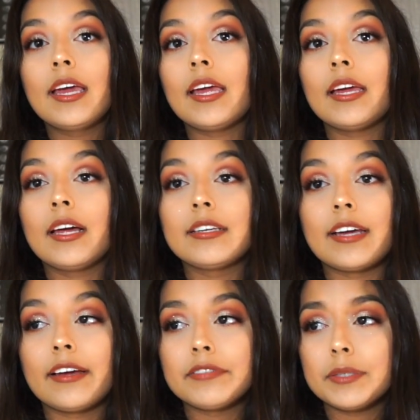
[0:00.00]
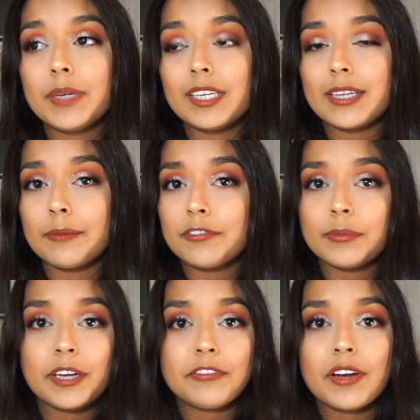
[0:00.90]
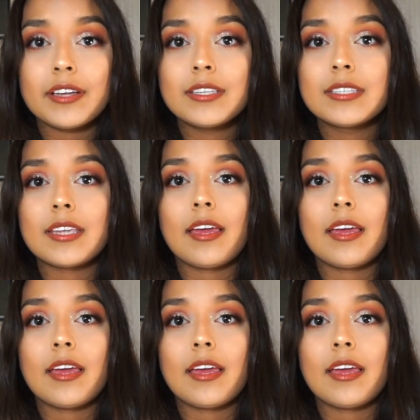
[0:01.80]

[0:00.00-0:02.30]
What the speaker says: and I have to make time for my friends